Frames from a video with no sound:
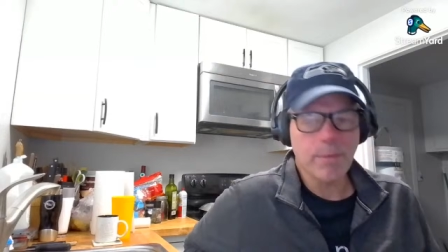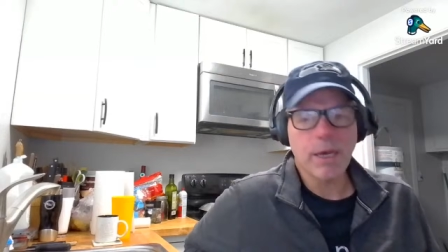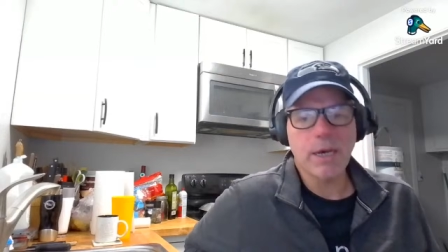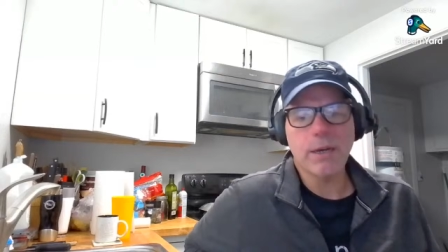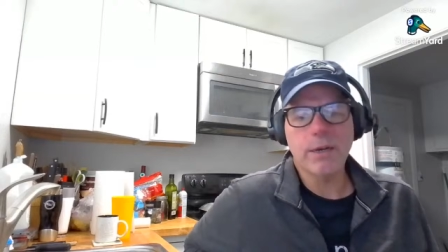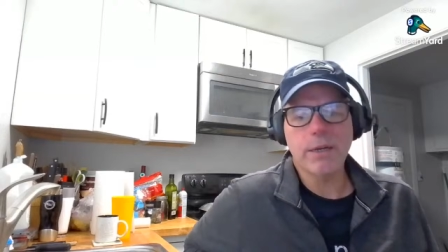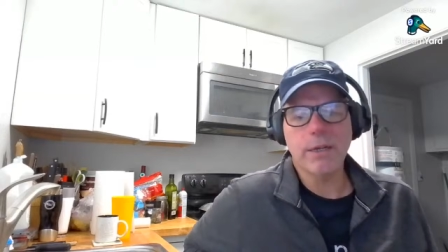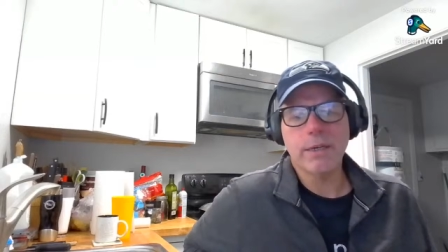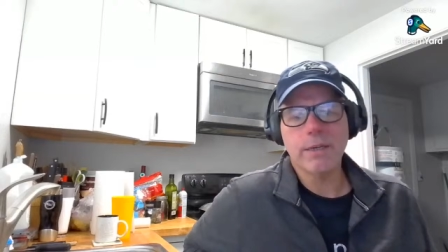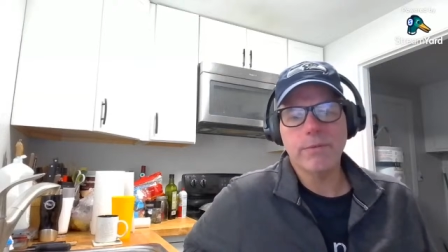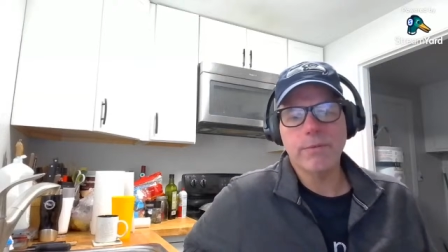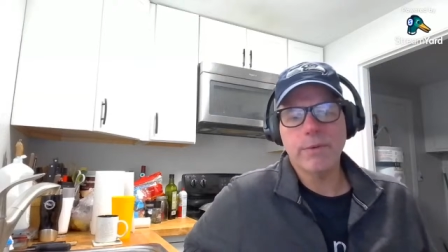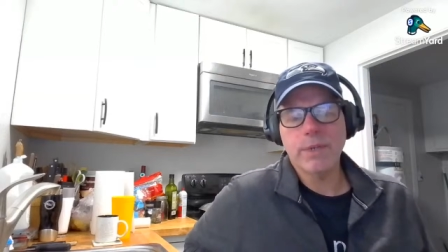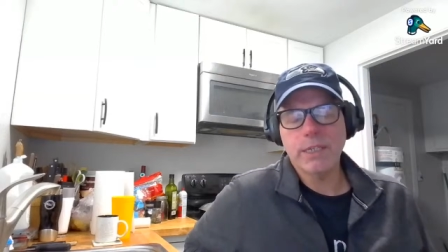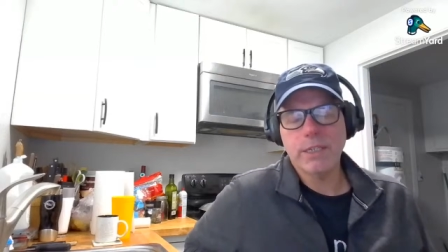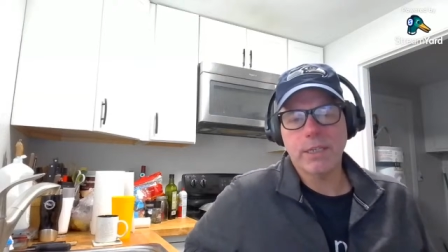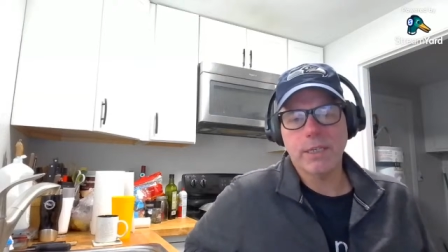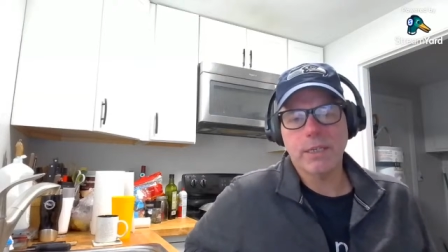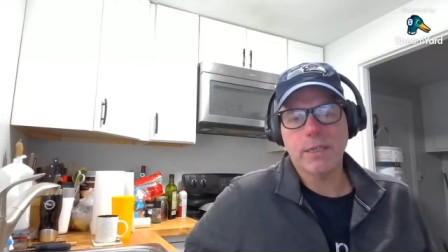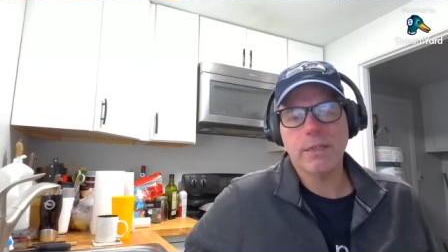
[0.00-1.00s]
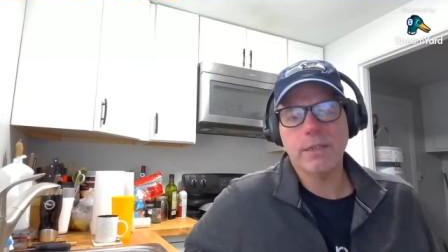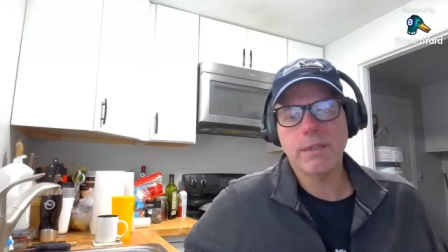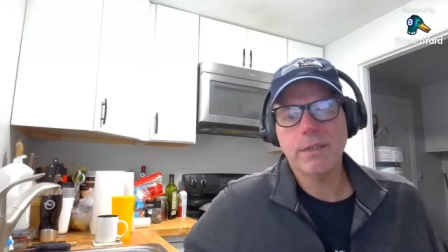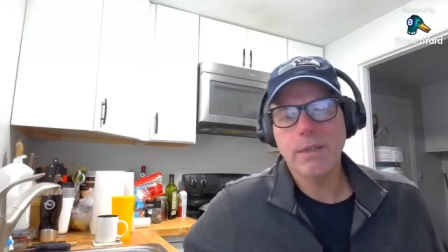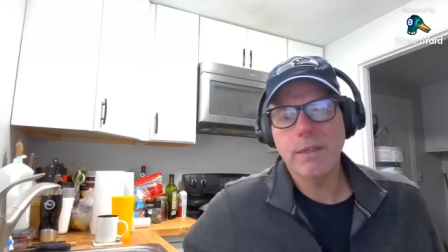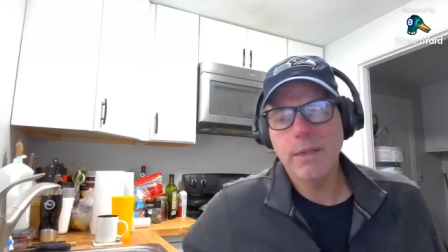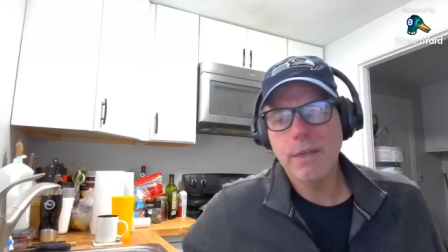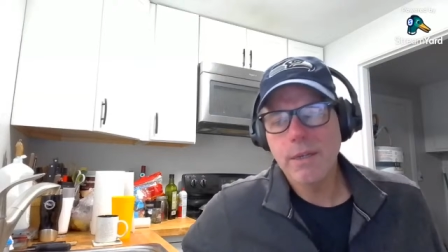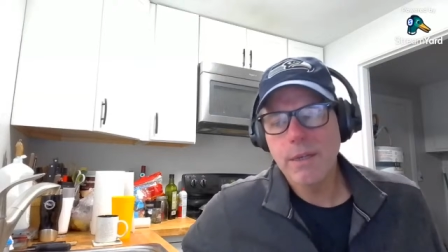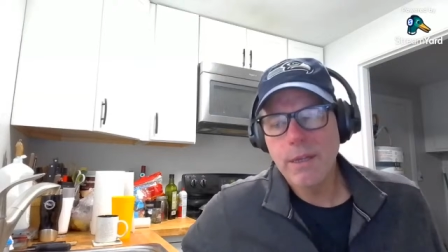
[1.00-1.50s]
about a recent
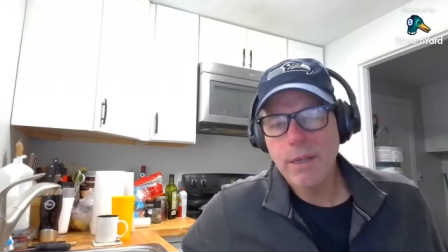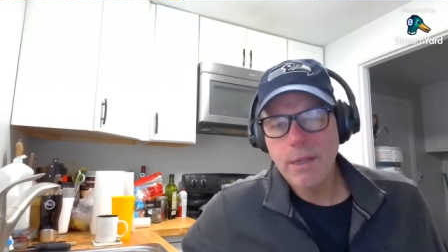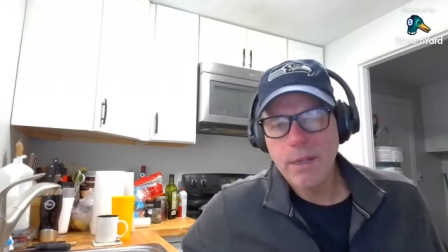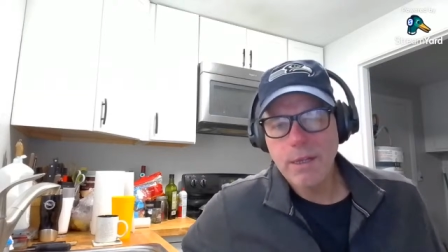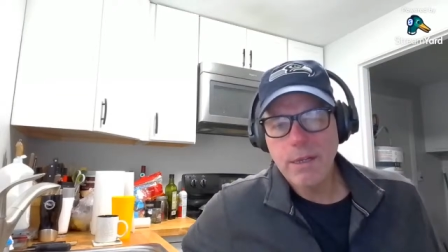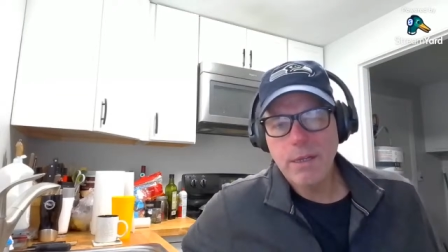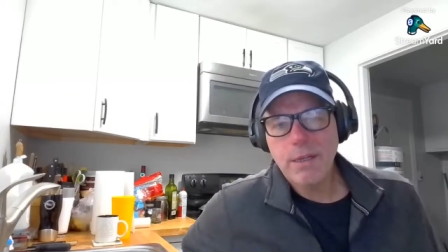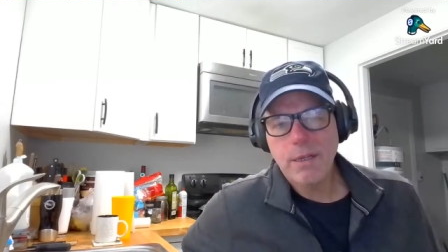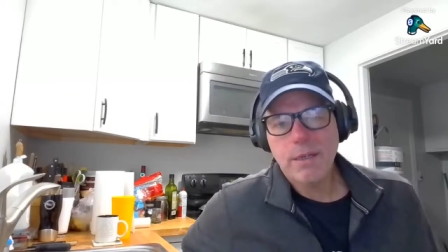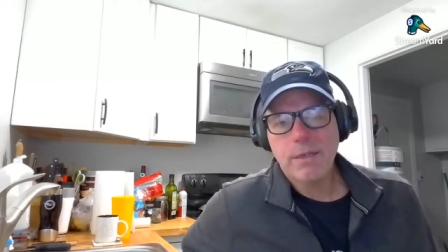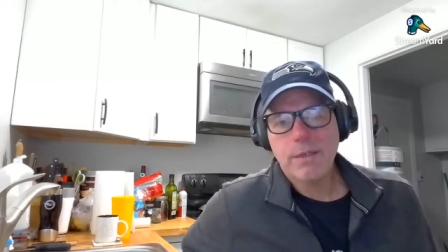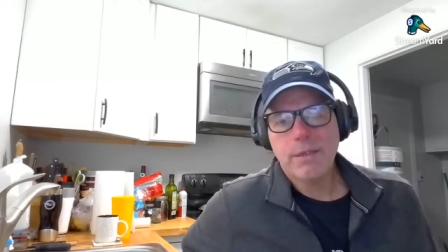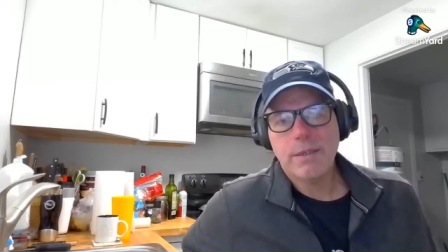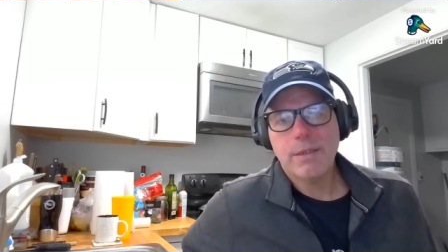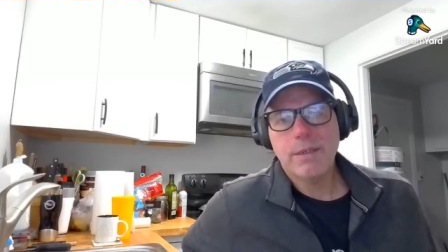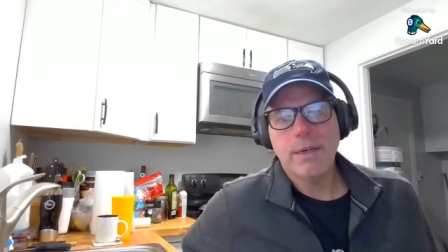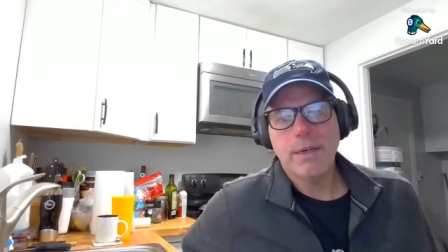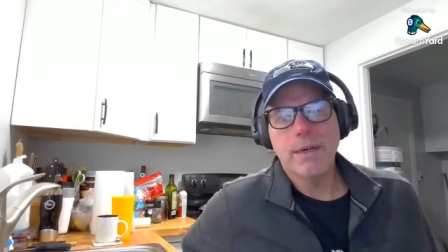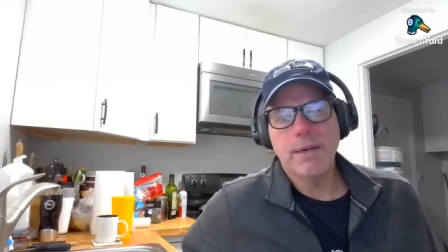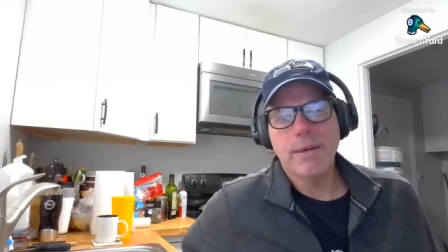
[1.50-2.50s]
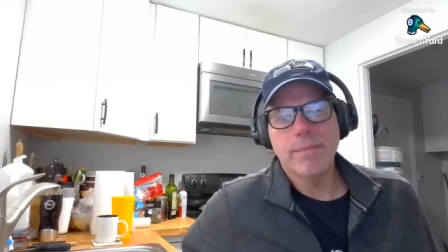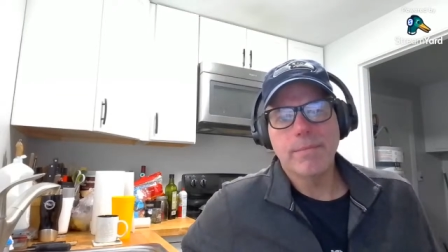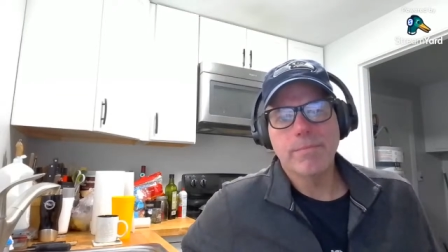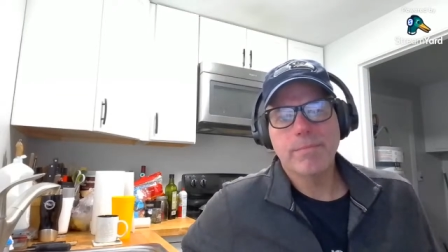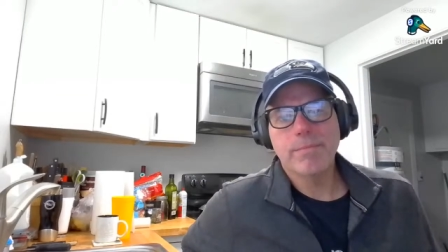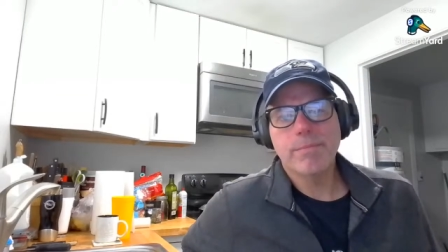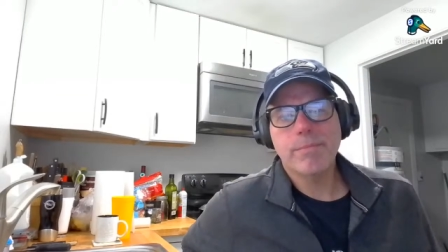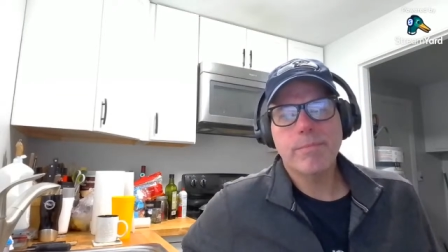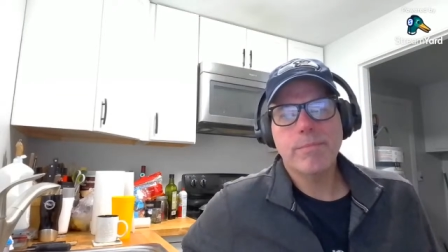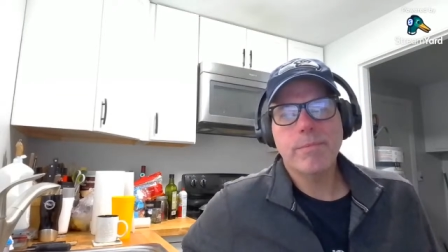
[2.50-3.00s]
um,
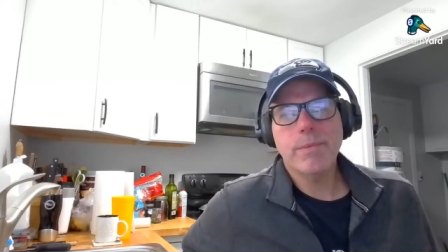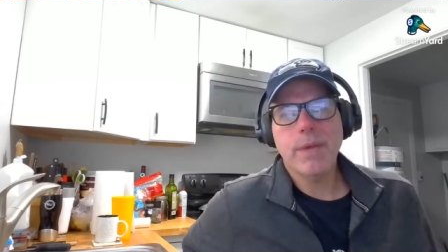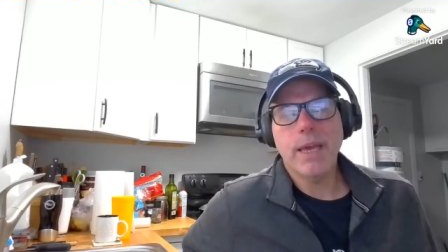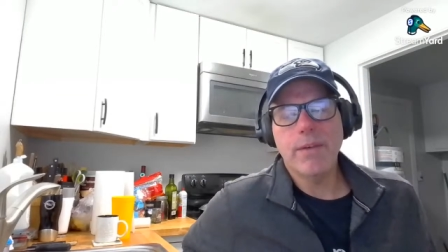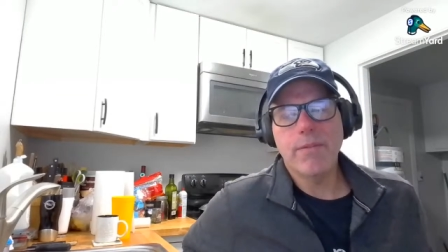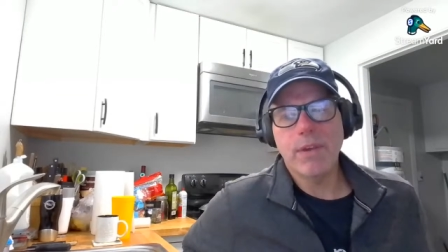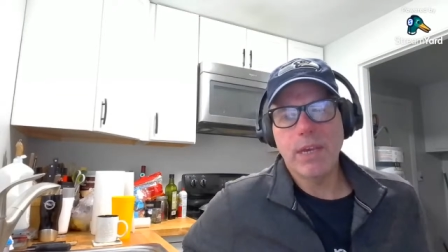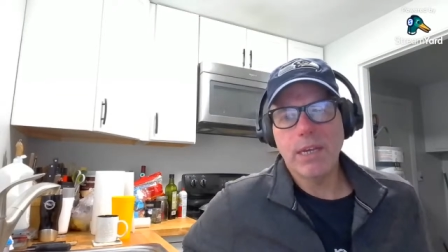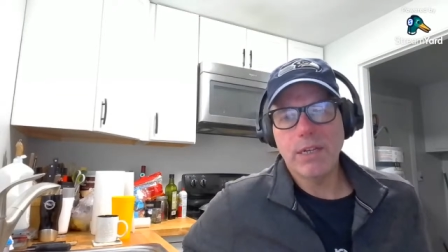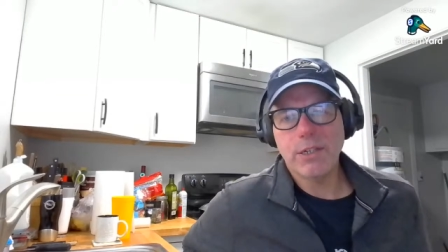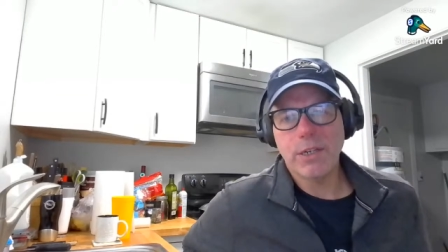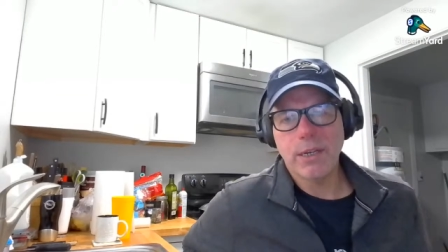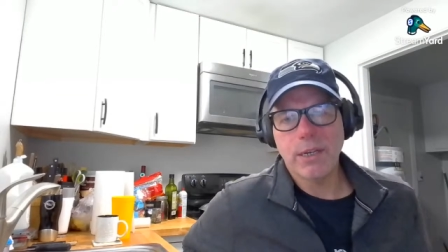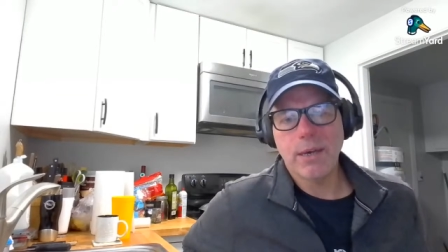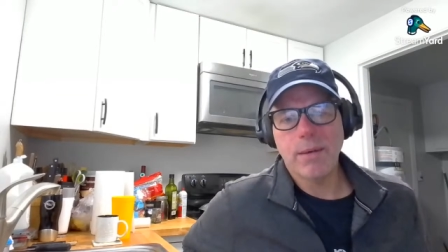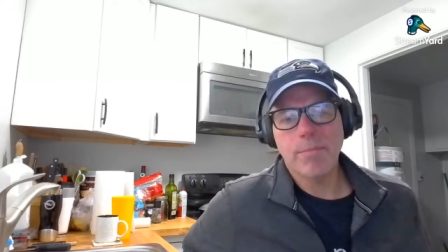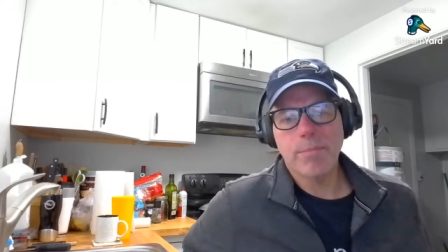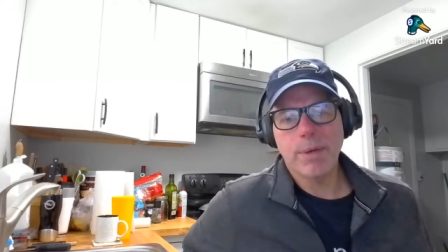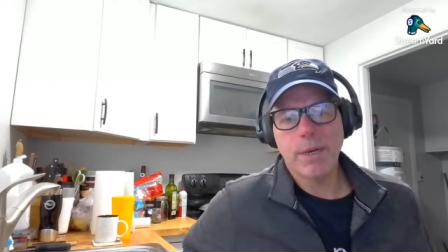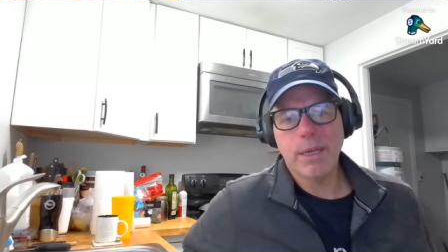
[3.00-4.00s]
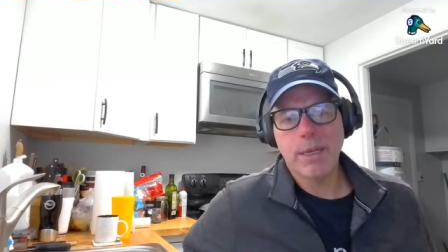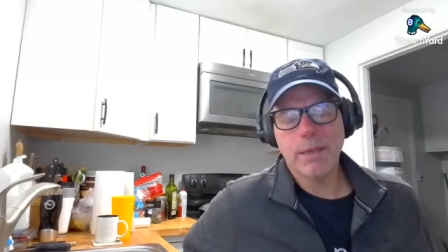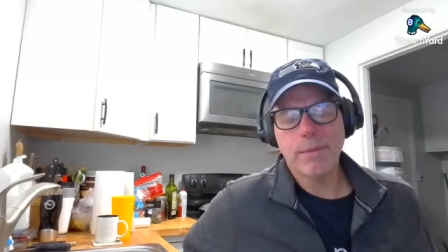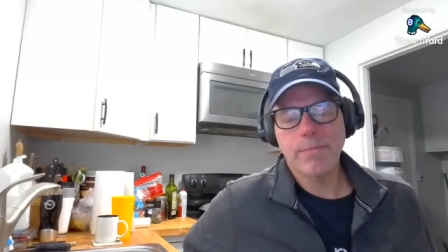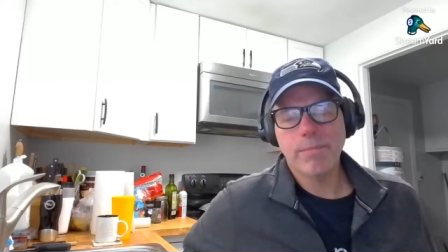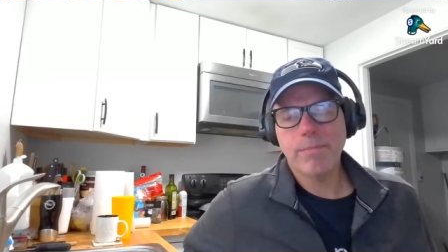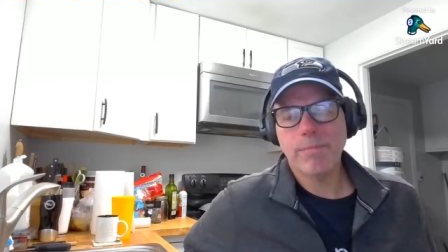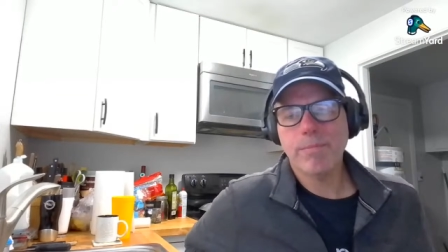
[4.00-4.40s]
aviation company